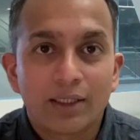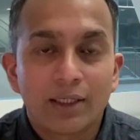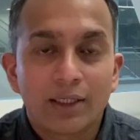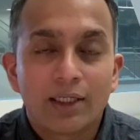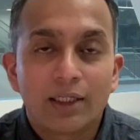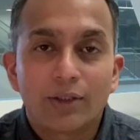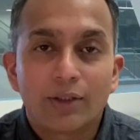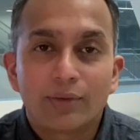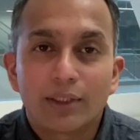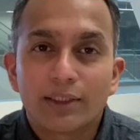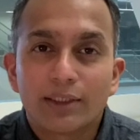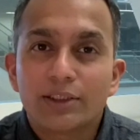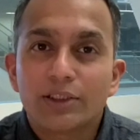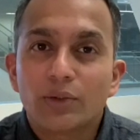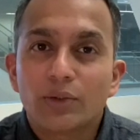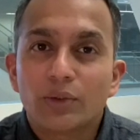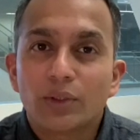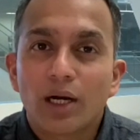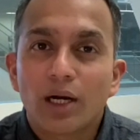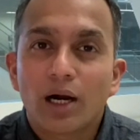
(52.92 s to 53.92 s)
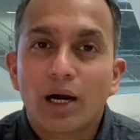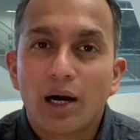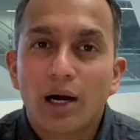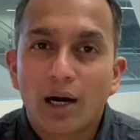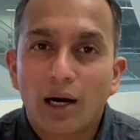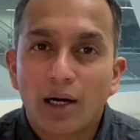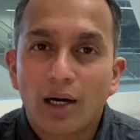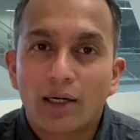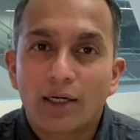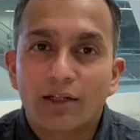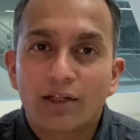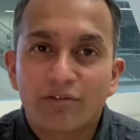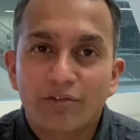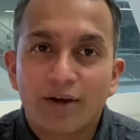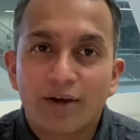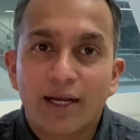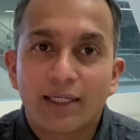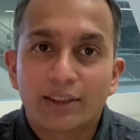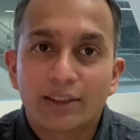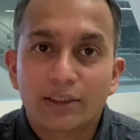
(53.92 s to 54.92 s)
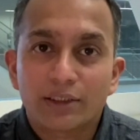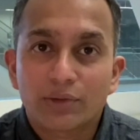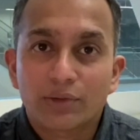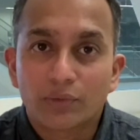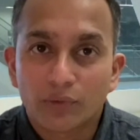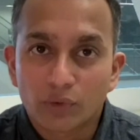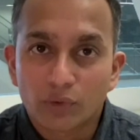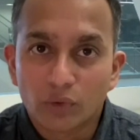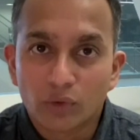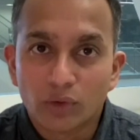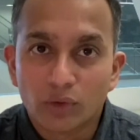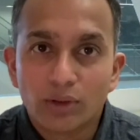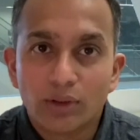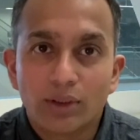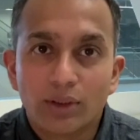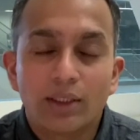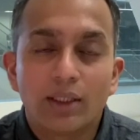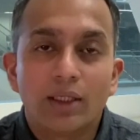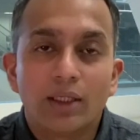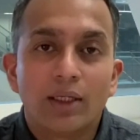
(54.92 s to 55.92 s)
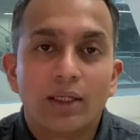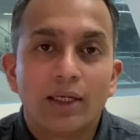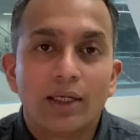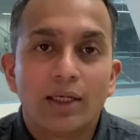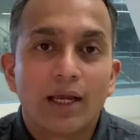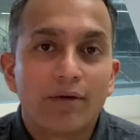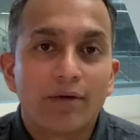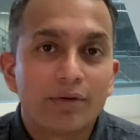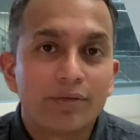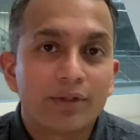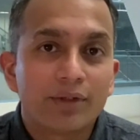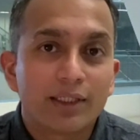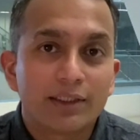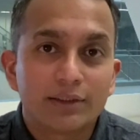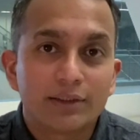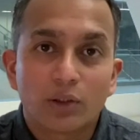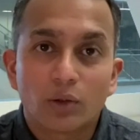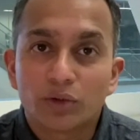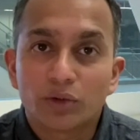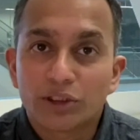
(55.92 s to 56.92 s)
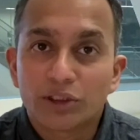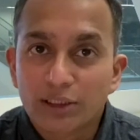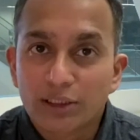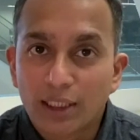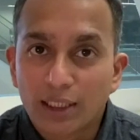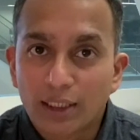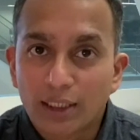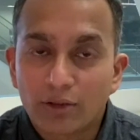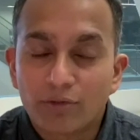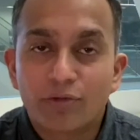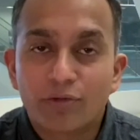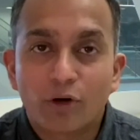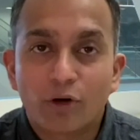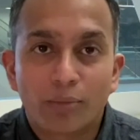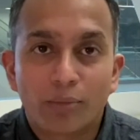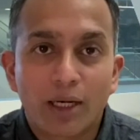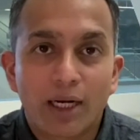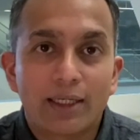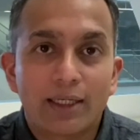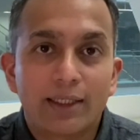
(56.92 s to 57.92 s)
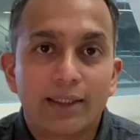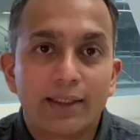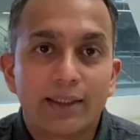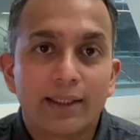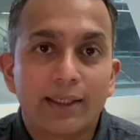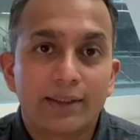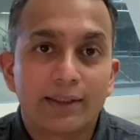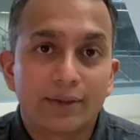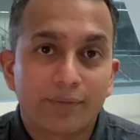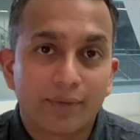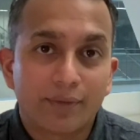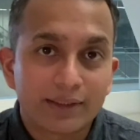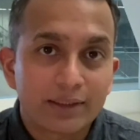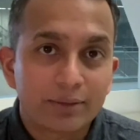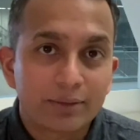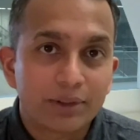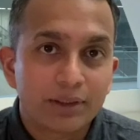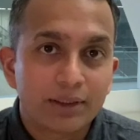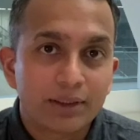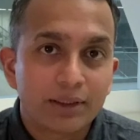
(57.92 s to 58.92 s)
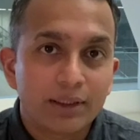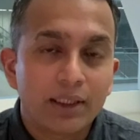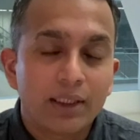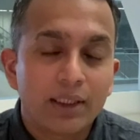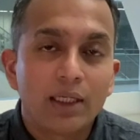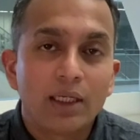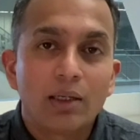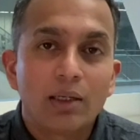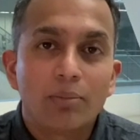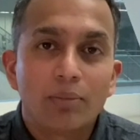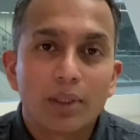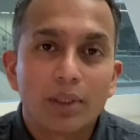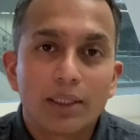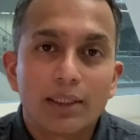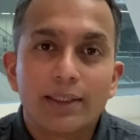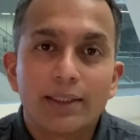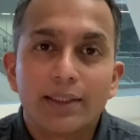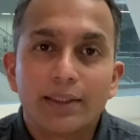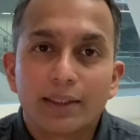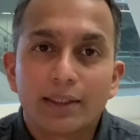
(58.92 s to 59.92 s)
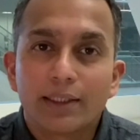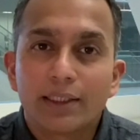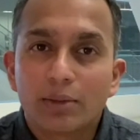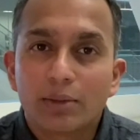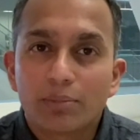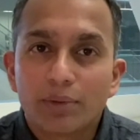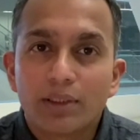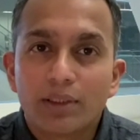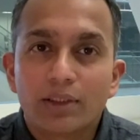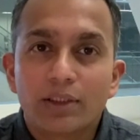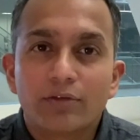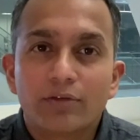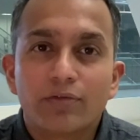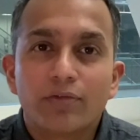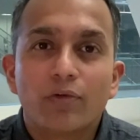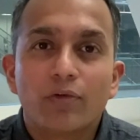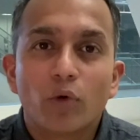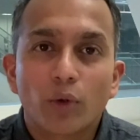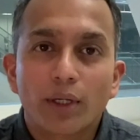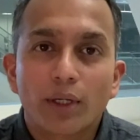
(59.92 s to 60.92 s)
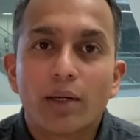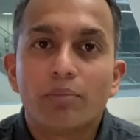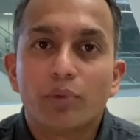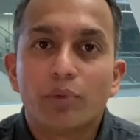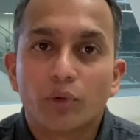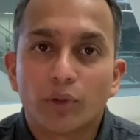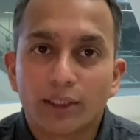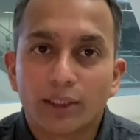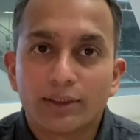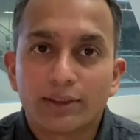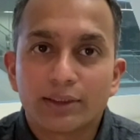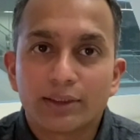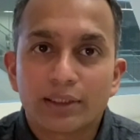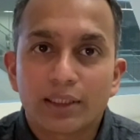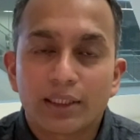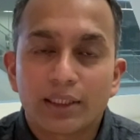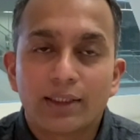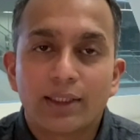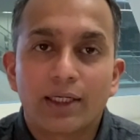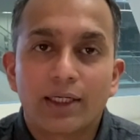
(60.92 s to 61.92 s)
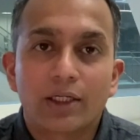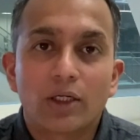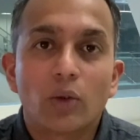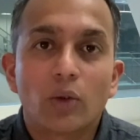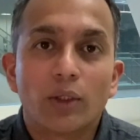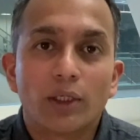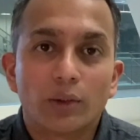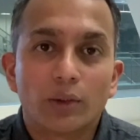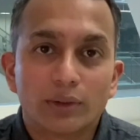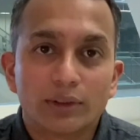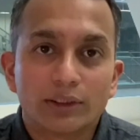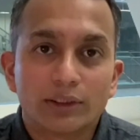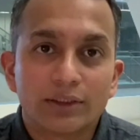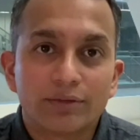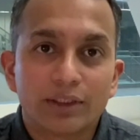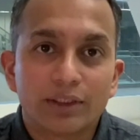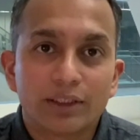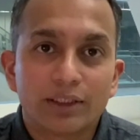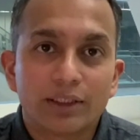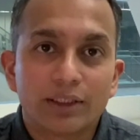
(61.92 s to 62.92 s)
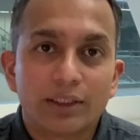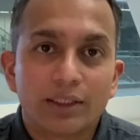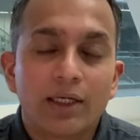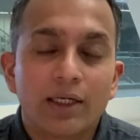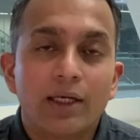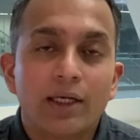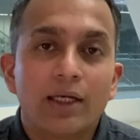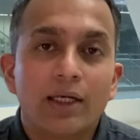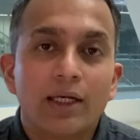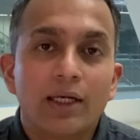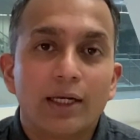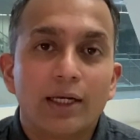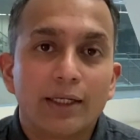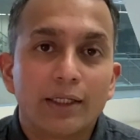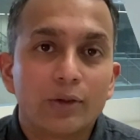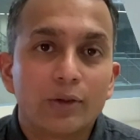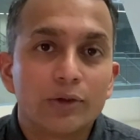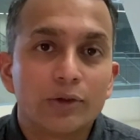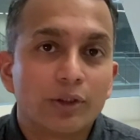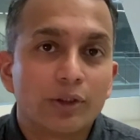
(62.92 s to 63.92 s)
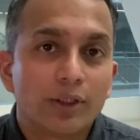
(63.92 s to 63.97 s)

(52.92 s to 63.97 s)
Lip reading: Now, there is no hard and fast rule. Everyone has their own style of formatting and their recipe, but there are typically 4 components that go into a CV. It includes your